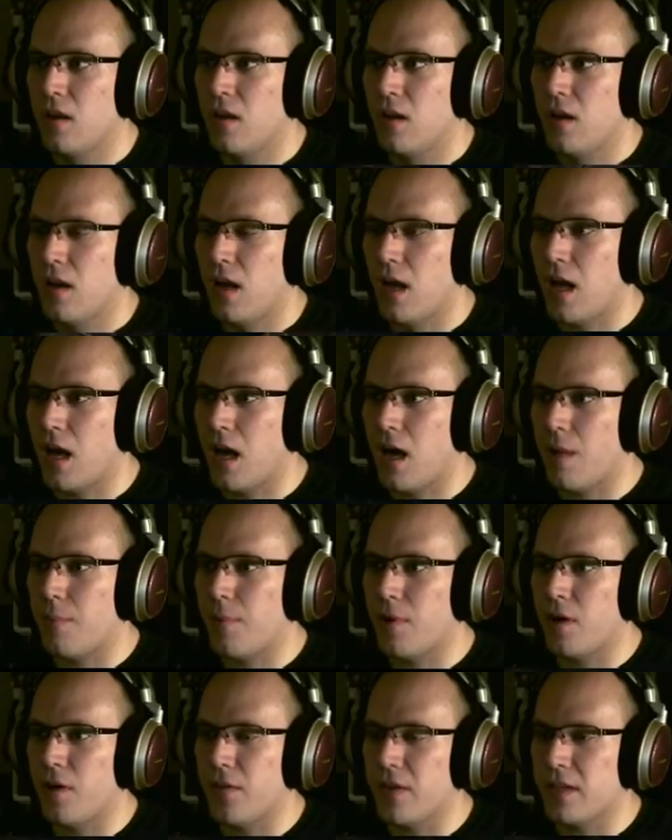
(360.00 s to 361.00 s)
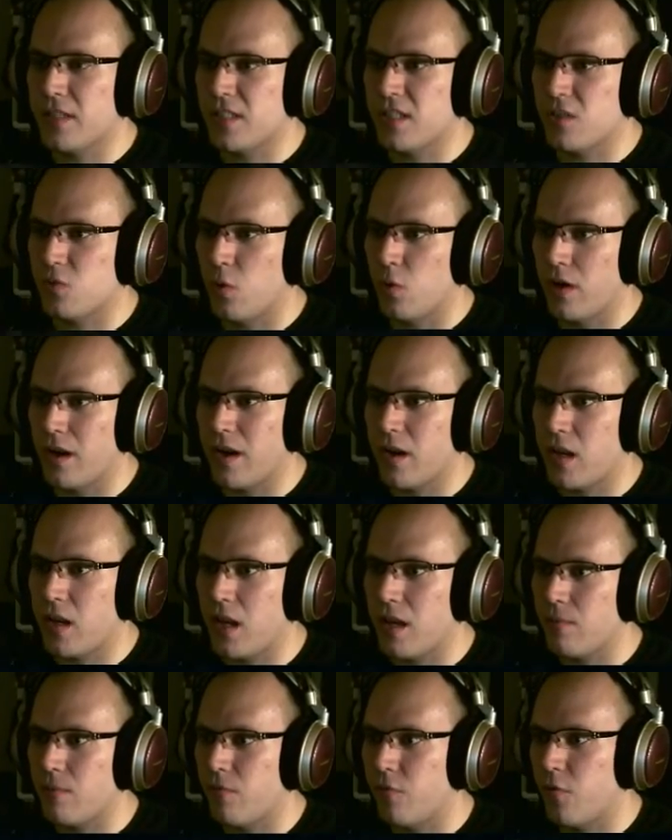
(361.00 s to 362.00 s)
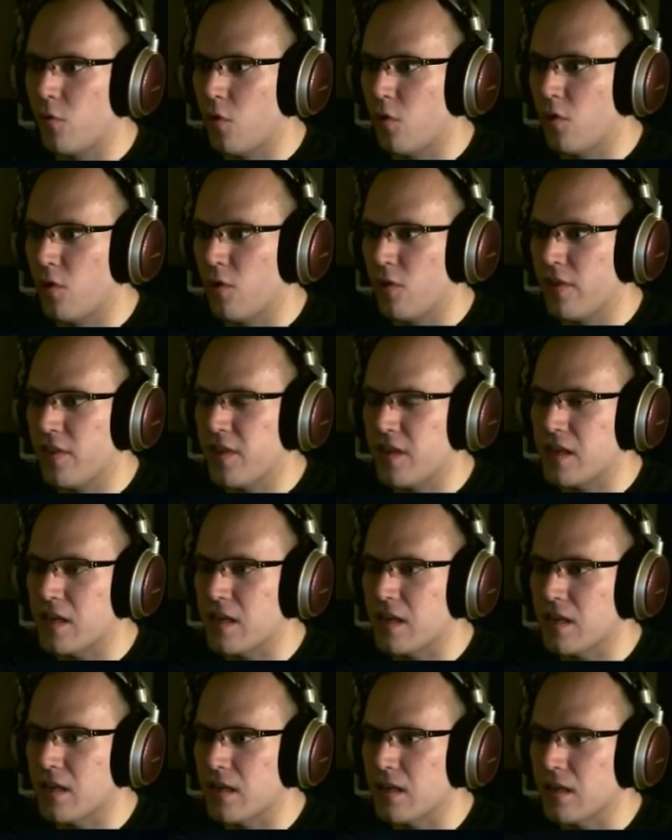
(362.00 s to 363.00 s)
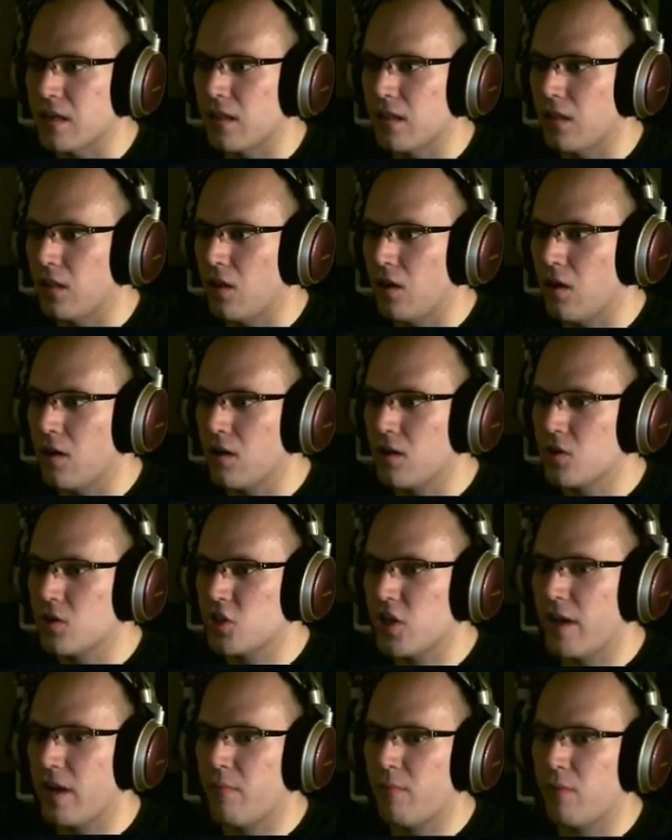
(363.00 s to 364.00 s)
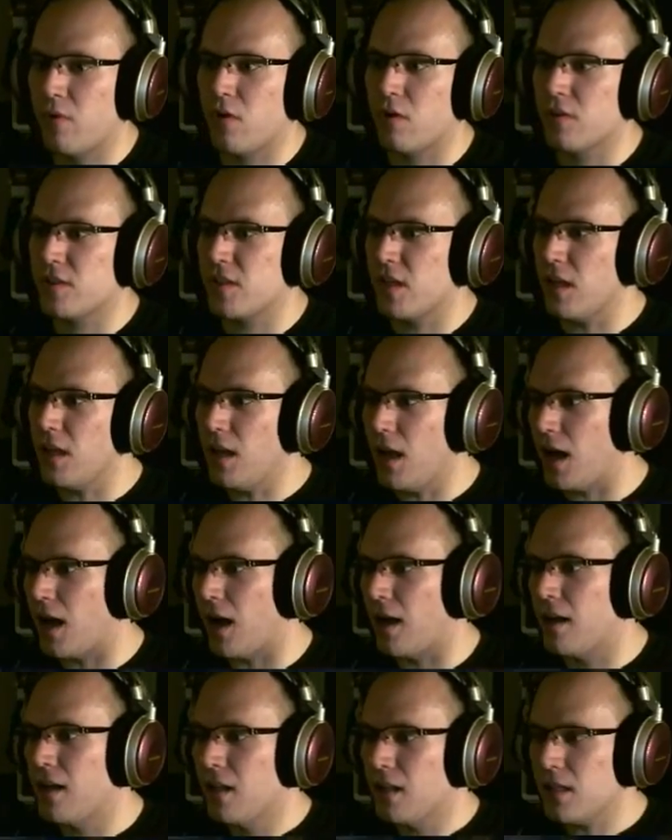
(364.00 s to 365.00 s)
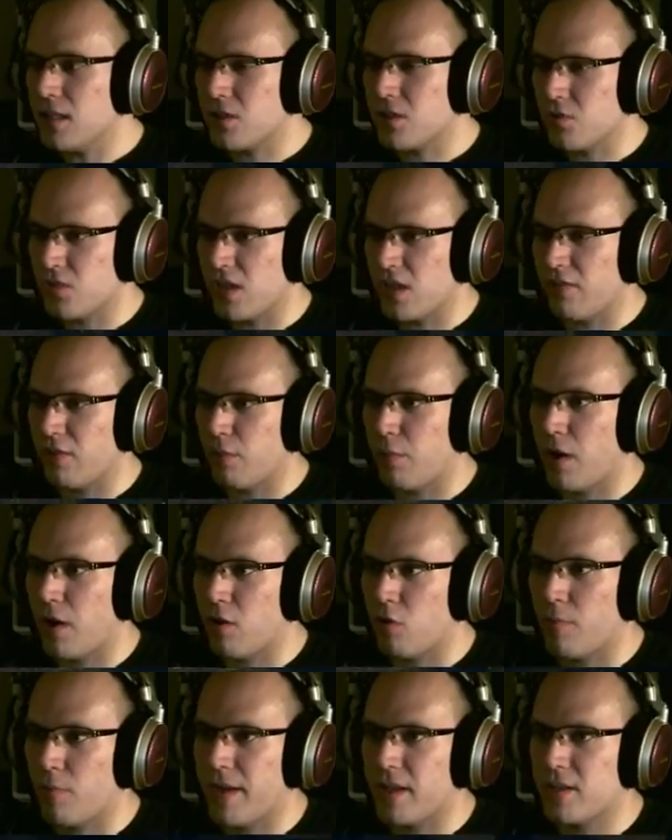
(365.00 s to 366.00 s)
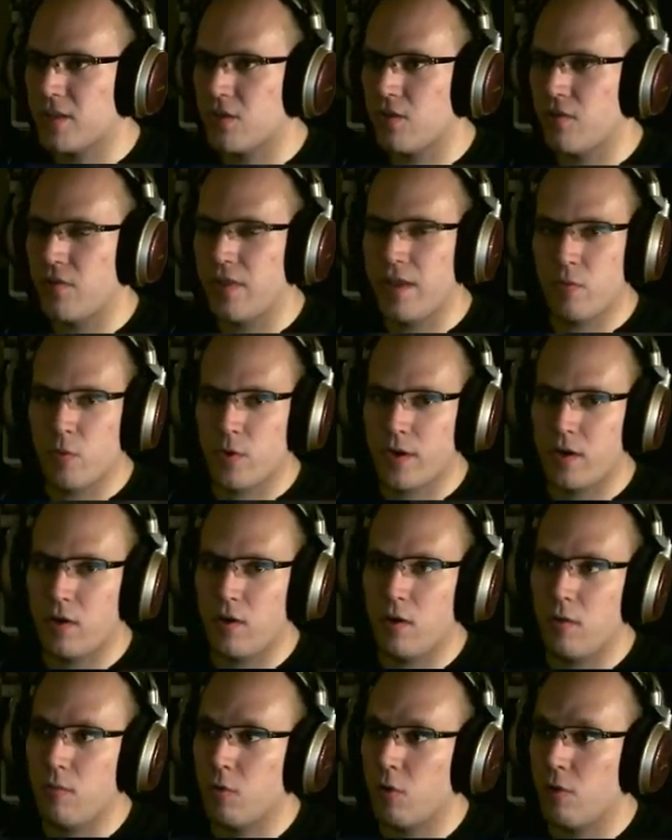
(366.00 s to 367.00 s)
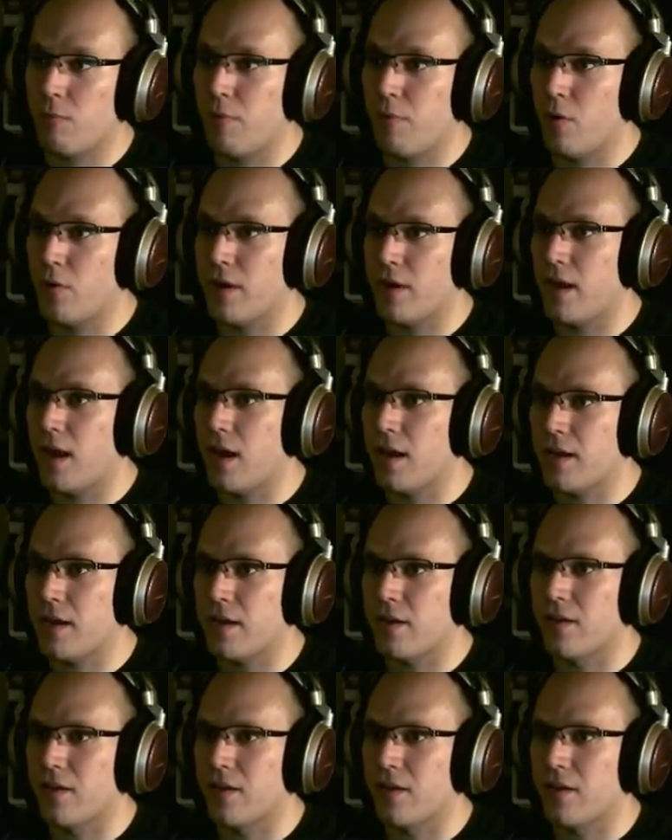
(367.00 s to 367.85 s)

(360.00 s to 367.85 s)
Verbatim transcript: Ah, but this is what I came for. The large ember. Huzzah! Let's go save the Pyromancer, and then we're going to homeward bone it out of here.